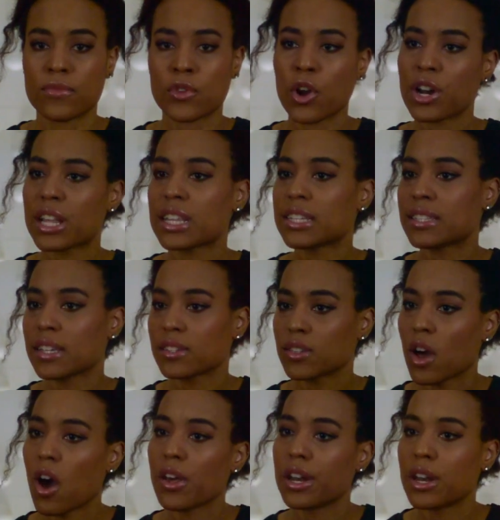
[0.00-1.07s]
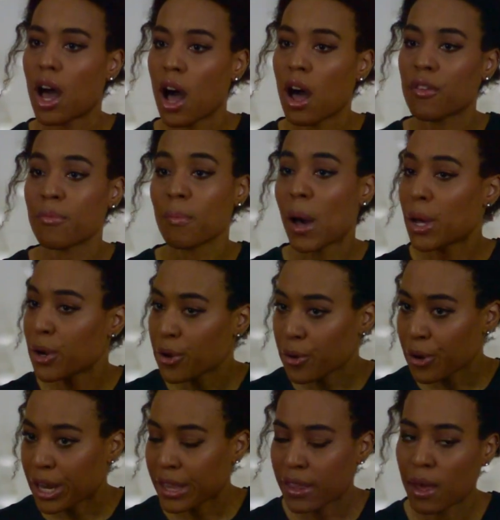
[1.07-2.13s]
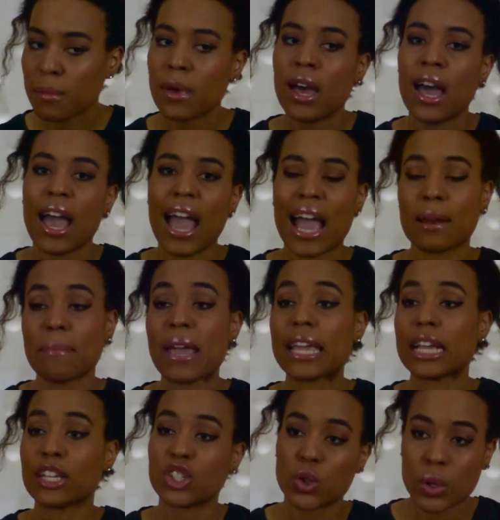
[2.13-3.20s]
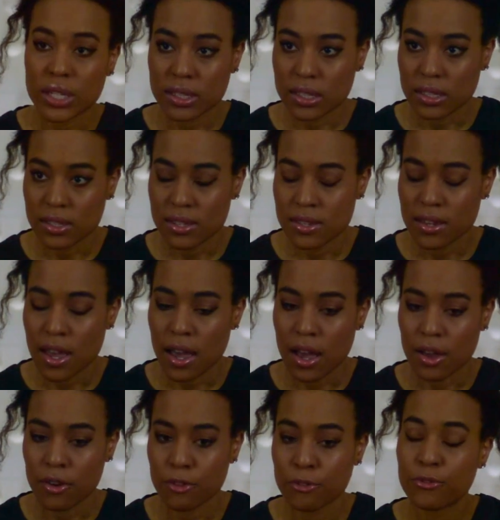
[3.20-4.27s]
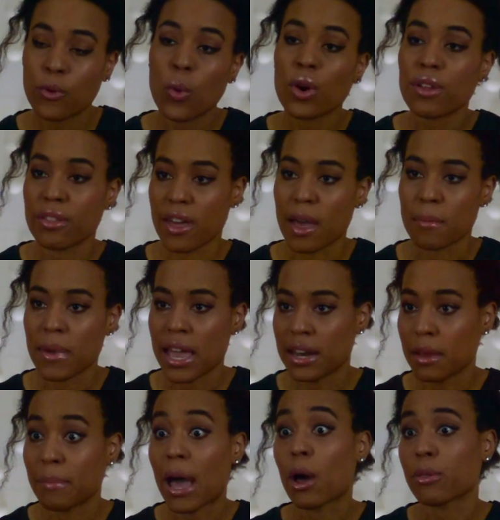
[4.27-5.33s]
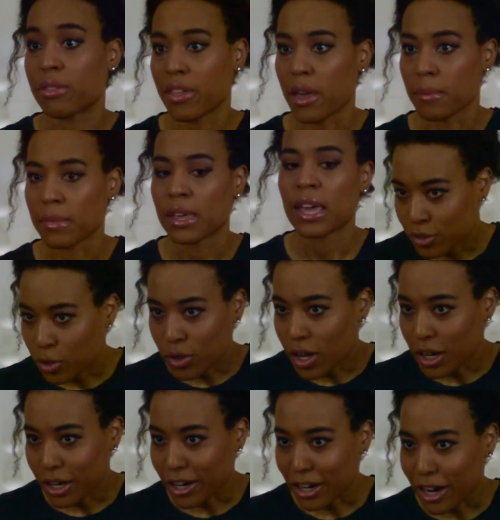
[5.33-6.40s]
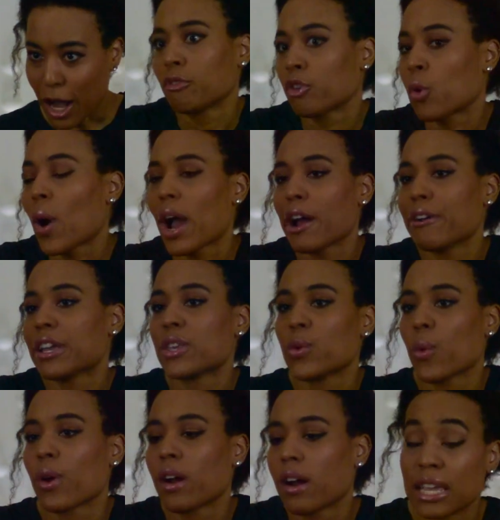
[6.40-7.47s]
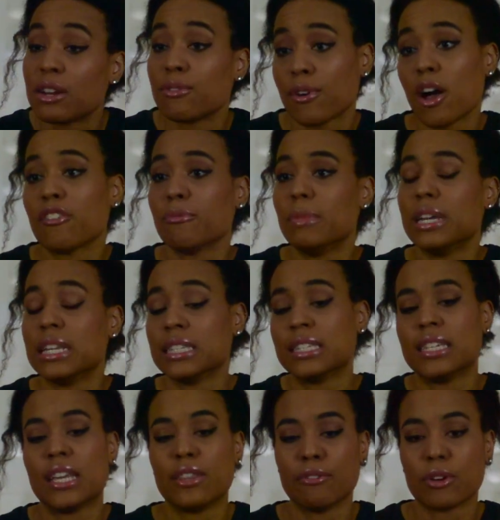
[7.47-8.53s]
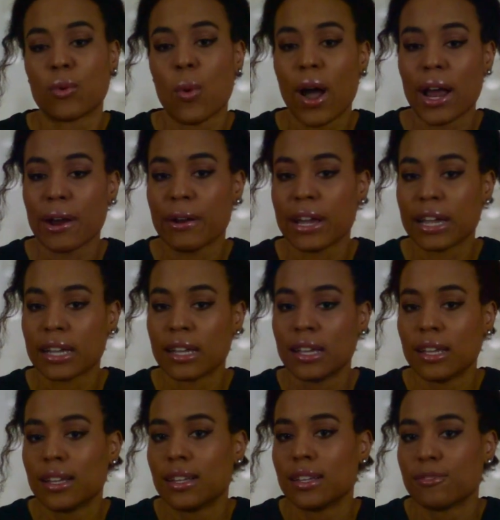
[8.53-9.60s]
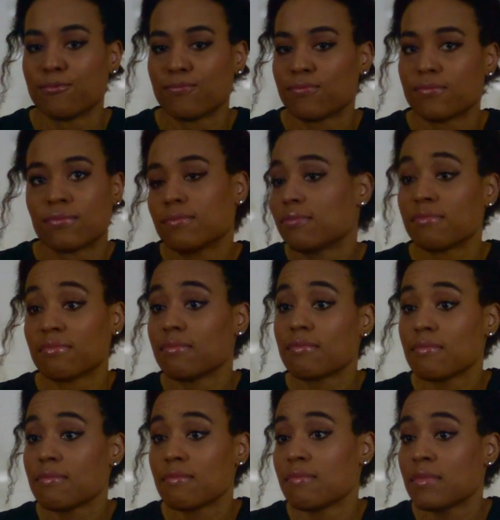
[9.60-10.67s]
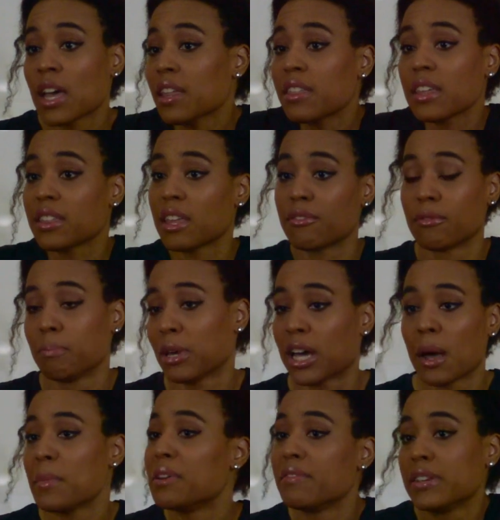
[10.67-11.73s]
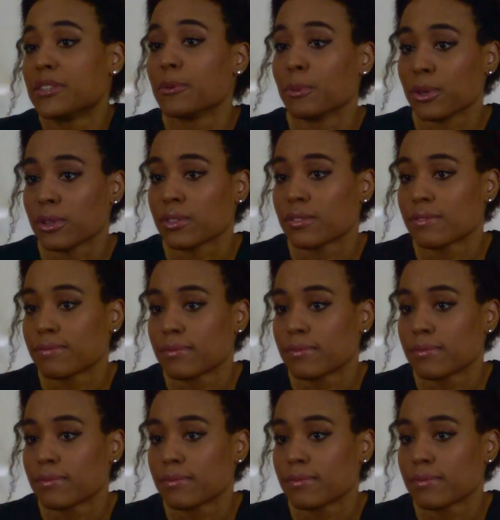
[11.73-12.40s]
turning these things on and off, monitoring them, and making choices for them and about them. No longer requiring your involvement, instead they're requiring nothing. They've become invisible.